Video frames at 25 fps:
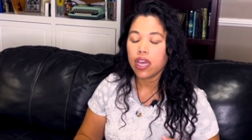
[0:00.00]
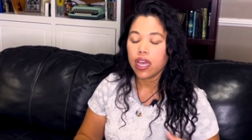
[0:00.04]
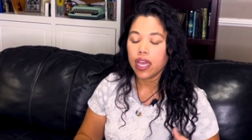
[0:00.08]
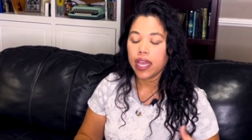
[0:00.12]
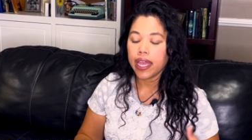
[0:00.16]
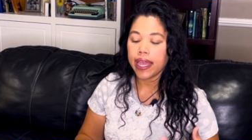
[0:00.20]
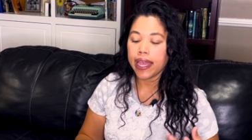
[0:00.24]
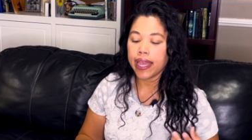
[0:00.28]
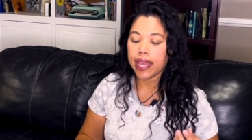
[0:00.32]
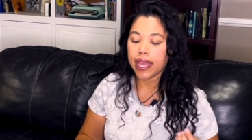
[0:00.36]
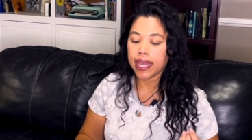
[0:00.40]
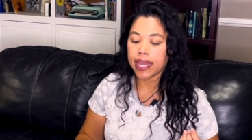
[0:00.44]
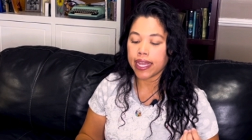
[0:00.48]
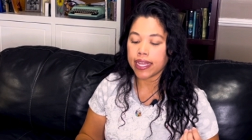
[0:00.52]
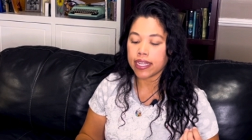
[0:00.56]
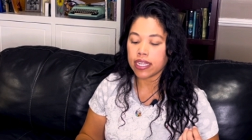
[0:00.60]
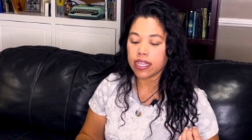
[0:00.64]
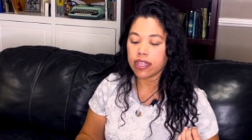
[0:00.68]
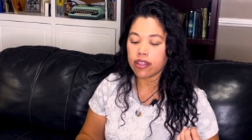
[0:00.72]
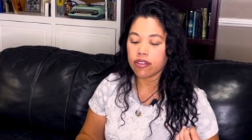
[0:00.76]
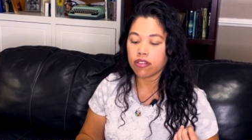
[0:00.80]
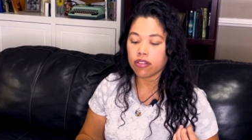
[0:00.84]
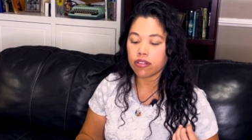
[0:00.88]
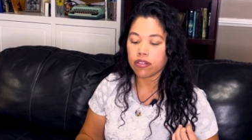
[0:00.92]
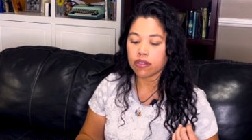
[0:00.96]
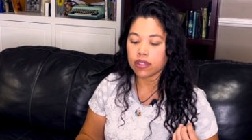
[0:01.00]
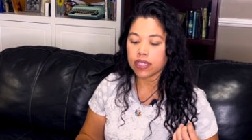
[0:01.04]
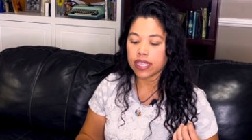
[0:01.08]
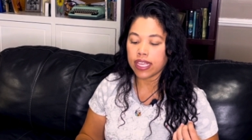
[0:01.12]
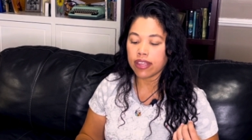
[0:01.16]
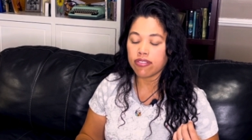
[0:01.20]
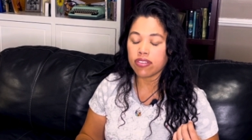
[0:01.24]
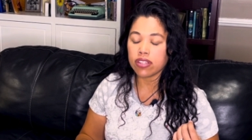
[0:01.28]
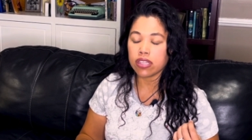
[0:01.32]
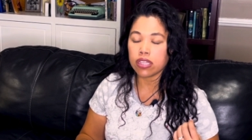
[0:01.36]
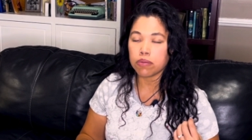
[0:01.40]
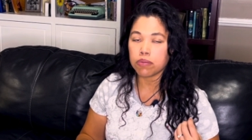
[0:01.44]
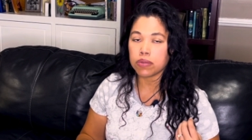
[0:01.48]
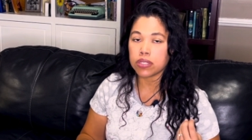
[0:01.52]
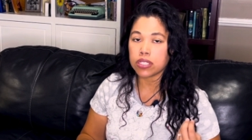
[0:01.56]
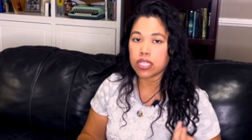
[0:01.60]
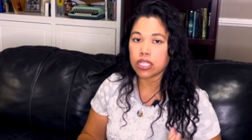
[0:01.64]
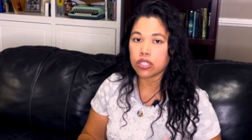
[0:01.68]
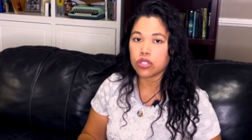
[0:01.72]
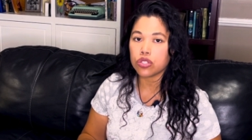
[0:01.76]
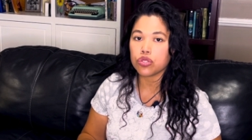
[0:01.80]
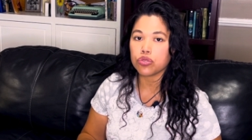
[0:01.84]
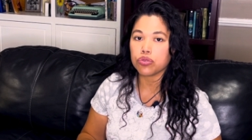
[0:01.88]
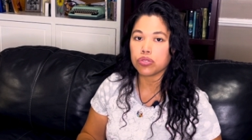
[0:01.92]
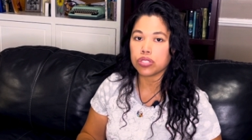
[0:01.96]
and giving them a
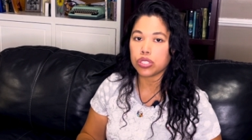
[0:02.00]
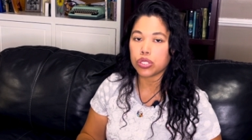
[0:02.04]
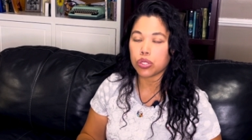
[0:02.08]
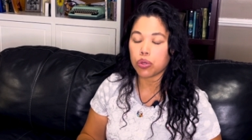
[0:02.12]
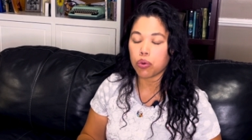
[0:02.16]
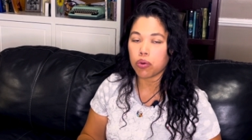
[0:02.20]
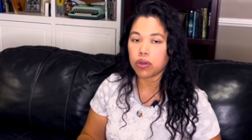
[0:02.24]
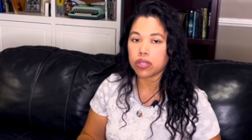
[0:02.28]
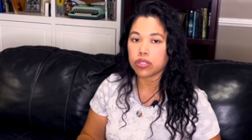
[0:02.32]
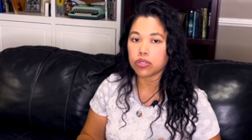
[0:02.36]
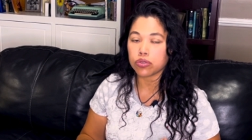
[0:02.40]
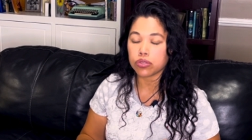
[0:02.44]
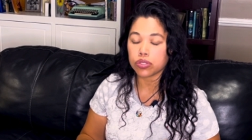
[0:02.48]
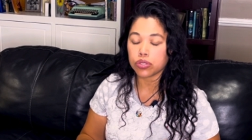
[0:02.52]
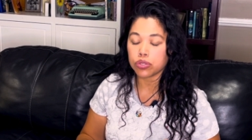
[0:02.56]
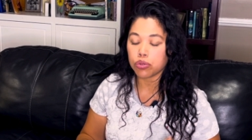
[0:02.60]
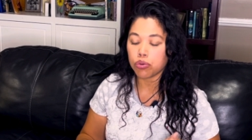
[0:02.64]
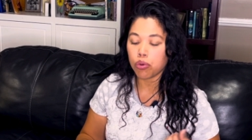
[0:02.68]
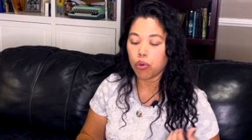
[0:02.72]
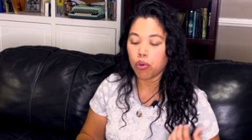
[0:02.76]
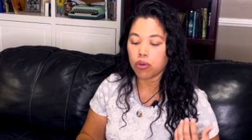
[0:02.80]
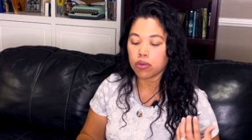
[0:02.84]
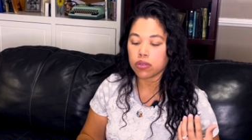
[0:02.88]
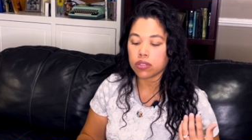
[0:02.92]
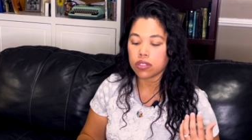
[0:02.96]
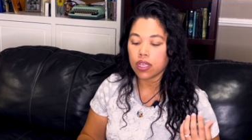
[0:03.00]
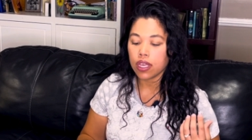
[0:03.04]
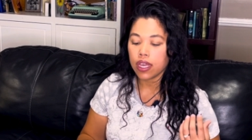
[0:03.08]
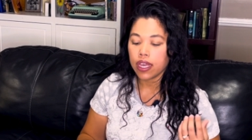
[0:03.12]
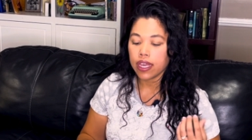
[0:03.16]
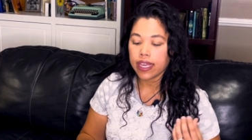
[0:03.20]
sensory toys or tools